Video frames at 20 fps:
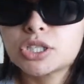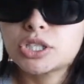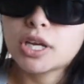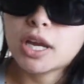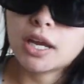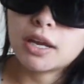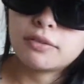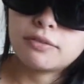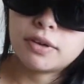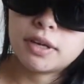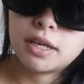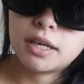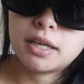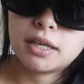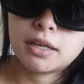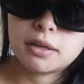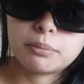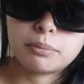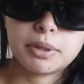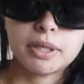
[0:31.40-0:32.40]

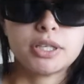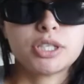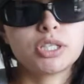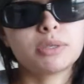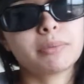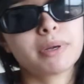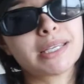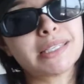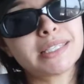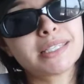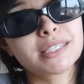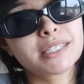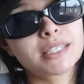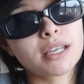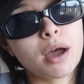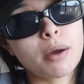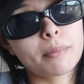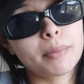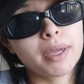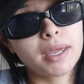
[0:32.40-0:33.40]
shaving, bleaching my
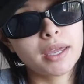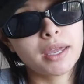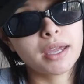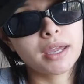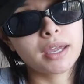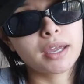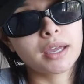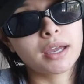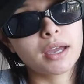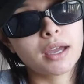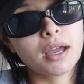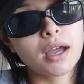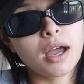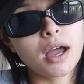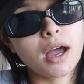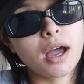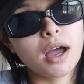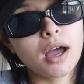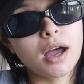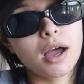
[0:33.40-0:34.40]
stomach,
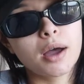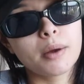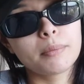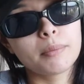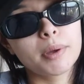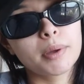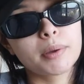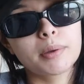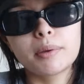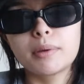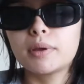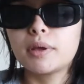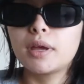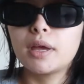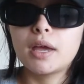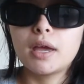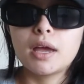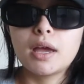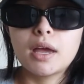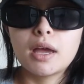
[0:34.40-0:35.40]
um,
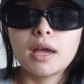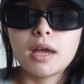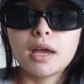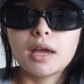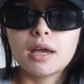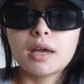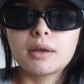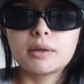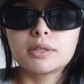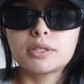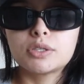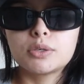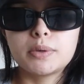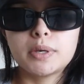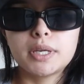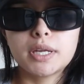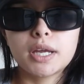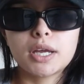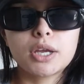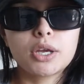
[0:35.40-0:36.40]

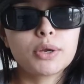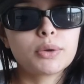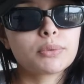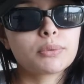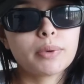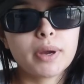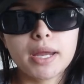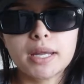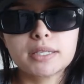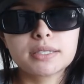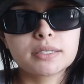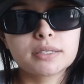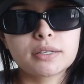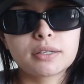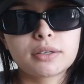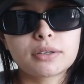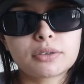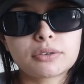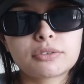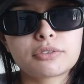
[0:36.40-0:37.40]
doing a great
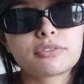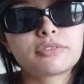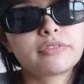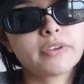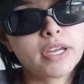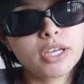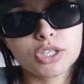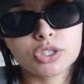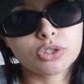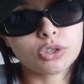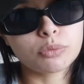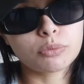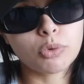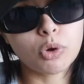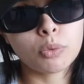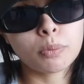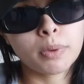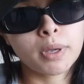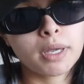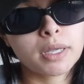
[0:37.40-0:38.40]
little facial
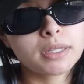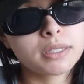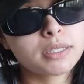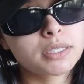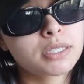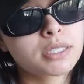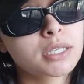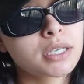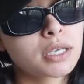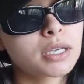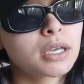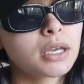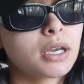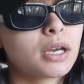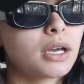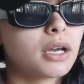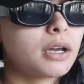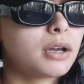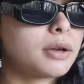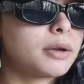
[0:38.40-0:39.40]
moment.
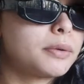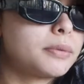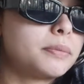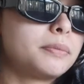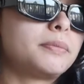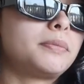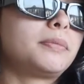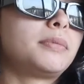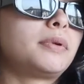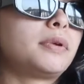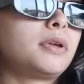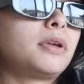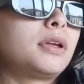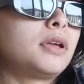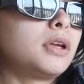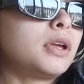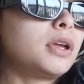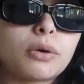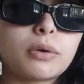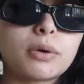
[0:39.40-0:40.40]
Um,
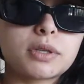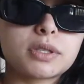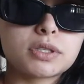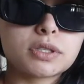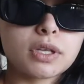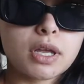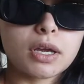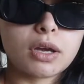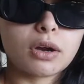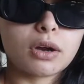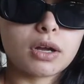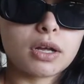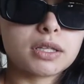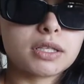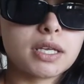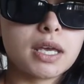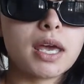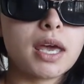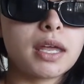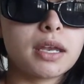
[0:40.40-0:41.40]
oh, it's
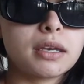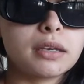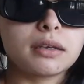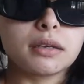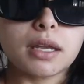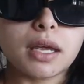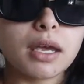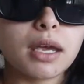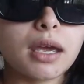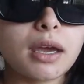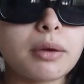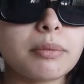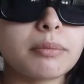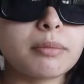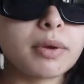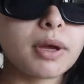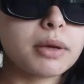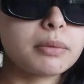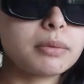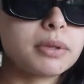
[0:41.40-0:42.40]
ten A
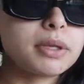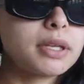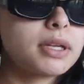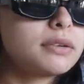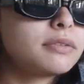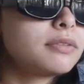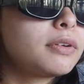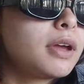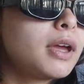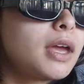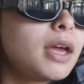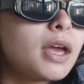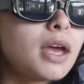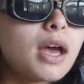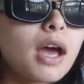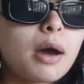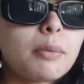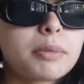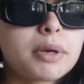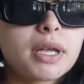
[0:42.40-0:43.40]
M I believe.
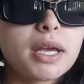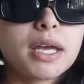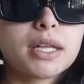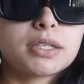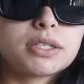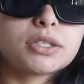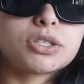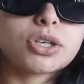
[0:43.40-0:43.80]
I'm gonna head to